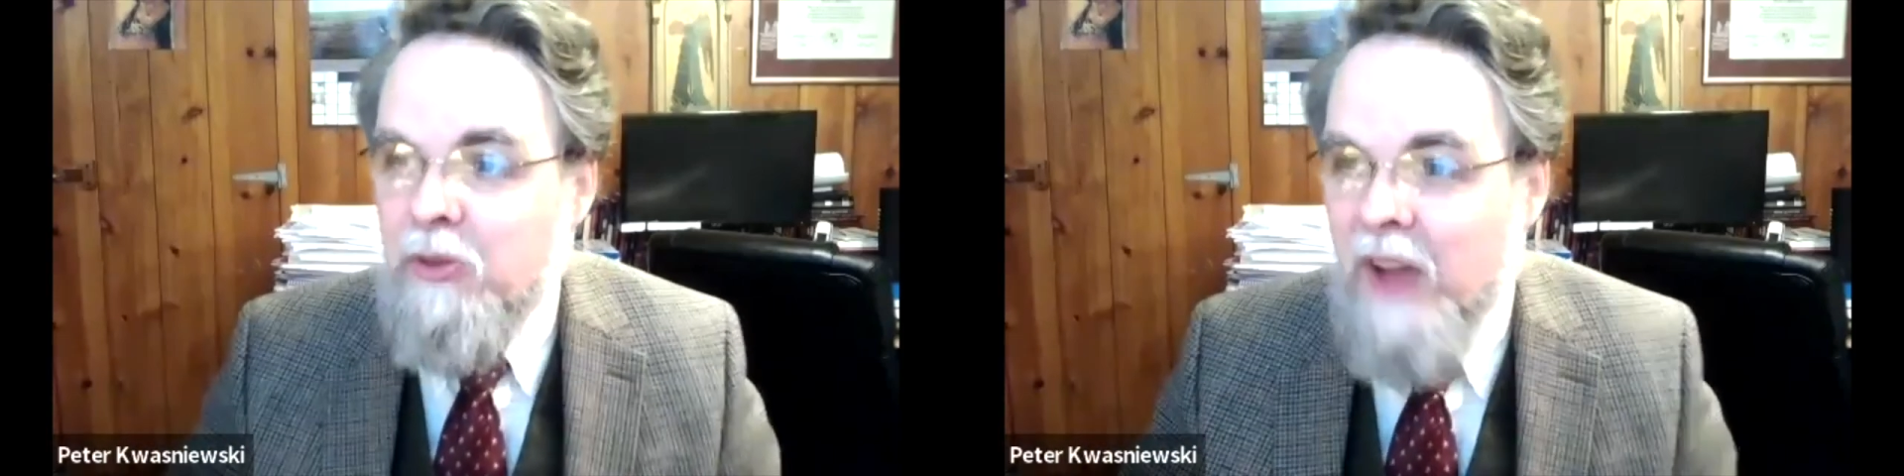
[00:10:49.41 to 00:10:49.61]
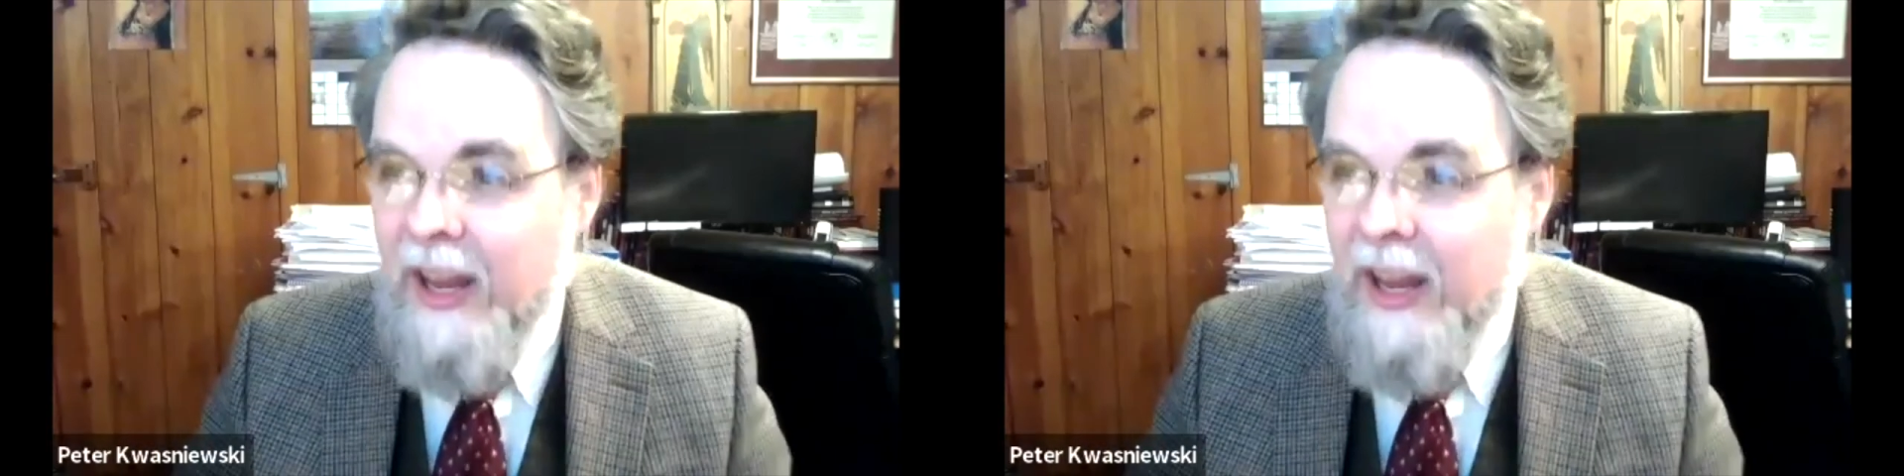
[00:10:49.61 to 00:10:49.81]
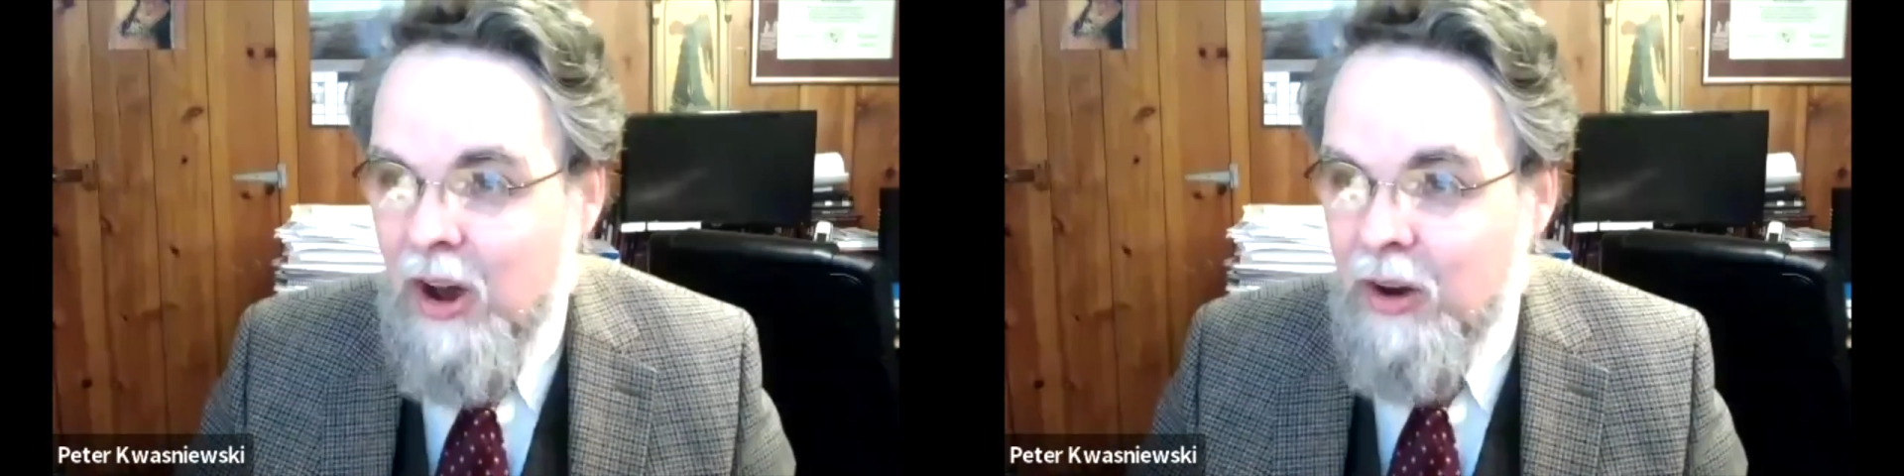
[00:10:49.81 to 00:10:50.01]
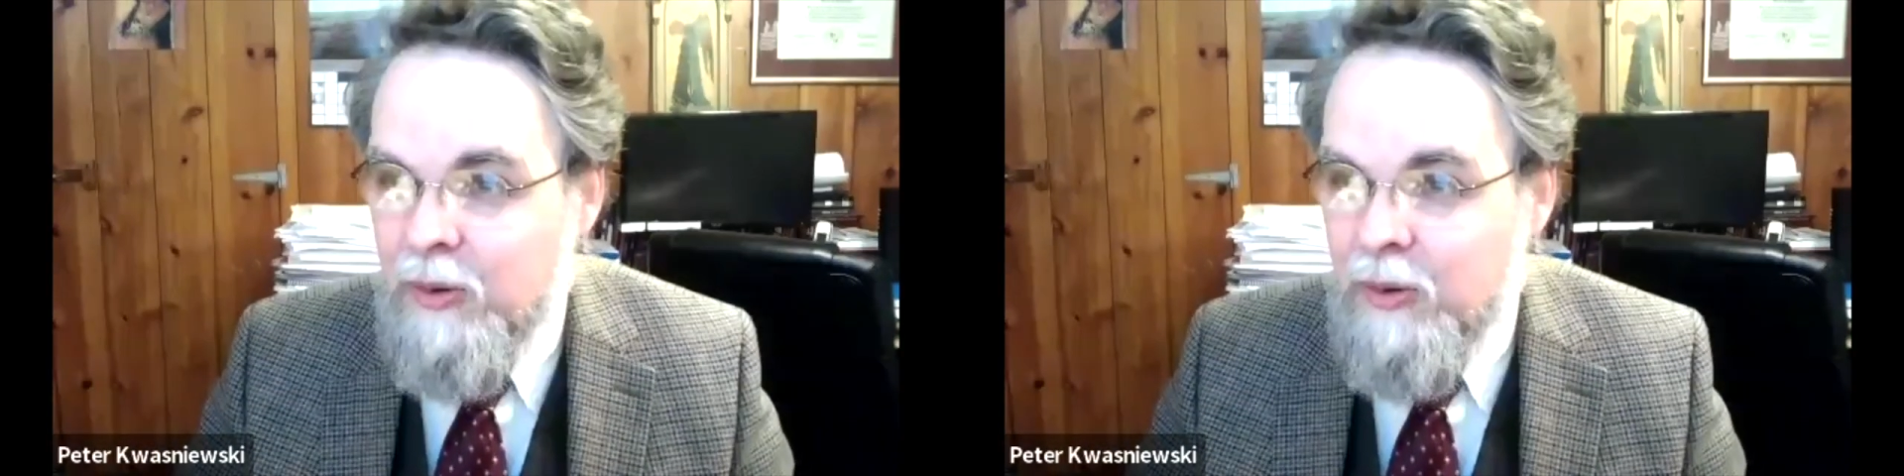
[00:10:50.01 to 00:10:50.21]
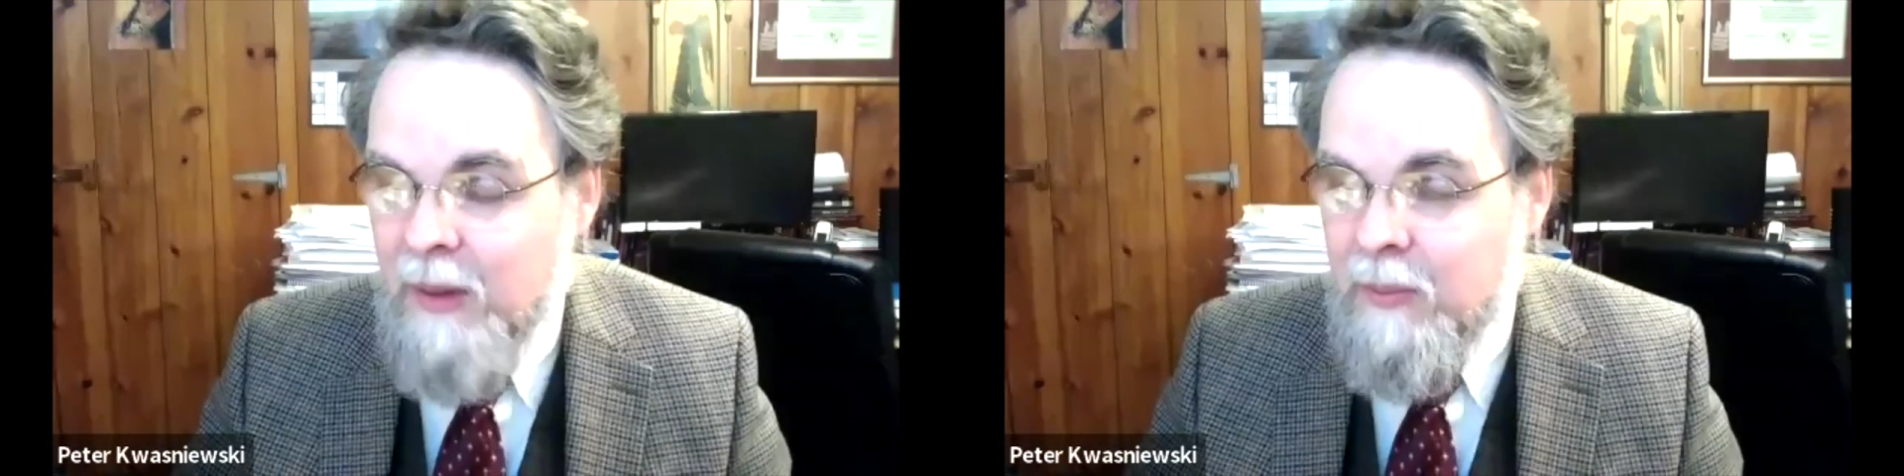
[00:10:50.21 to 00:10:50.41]
dialogue
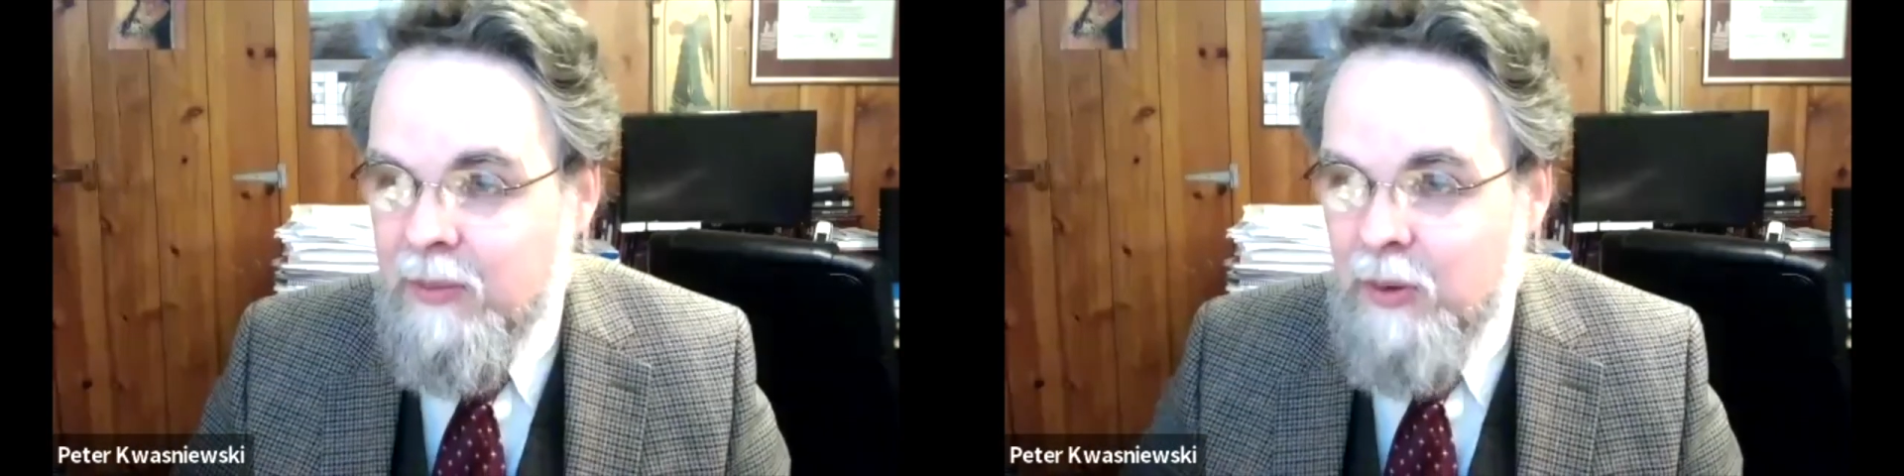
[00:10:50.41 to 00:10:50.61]
with them,